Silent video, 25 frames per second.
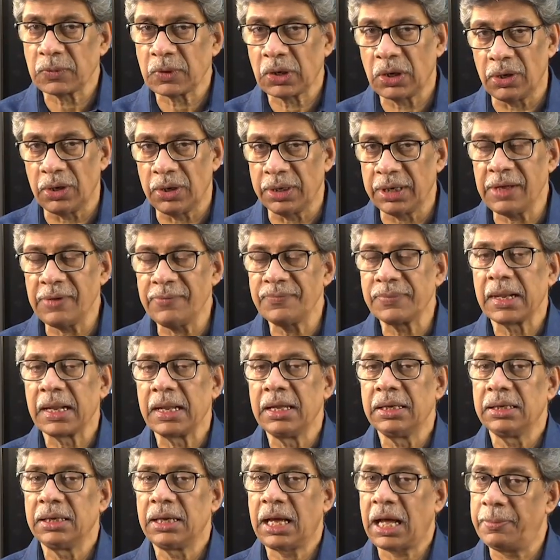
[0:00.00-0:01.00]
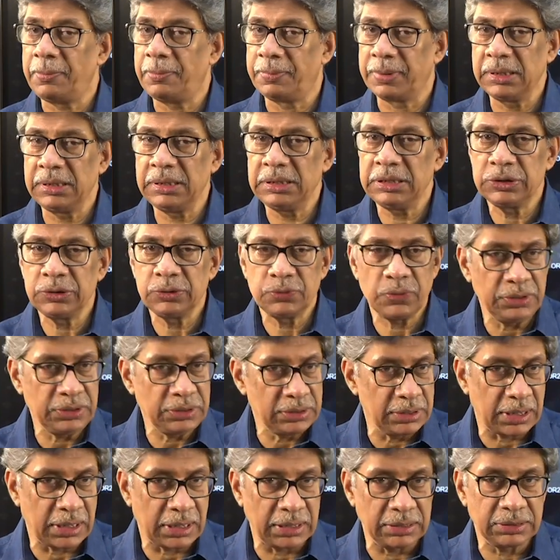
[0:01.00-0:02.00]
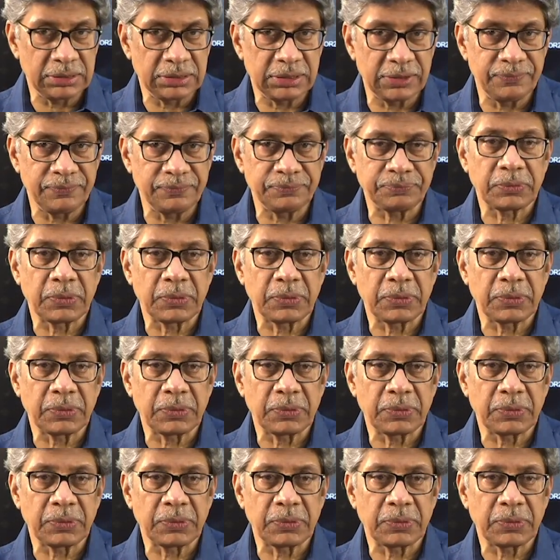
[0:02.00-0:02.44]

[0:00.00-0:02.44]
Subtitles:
on April 29th.